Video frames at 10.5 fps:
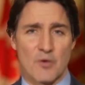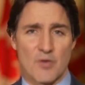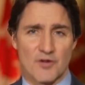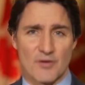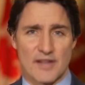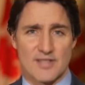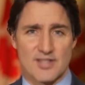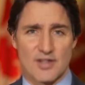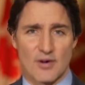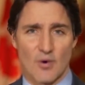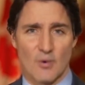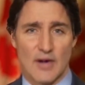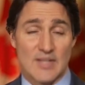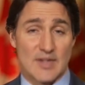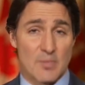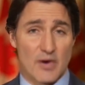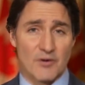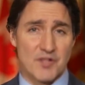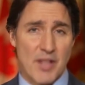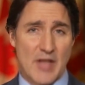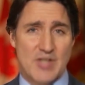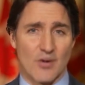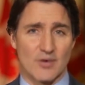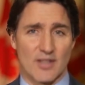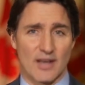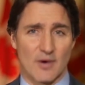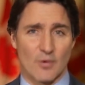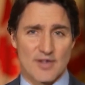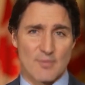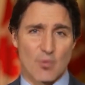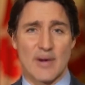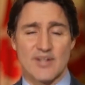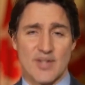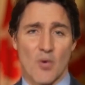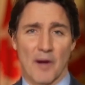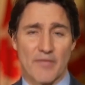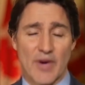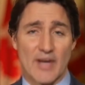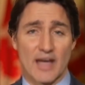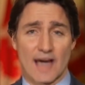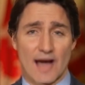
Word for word: literally zero conspiracy associated with them whatsoever.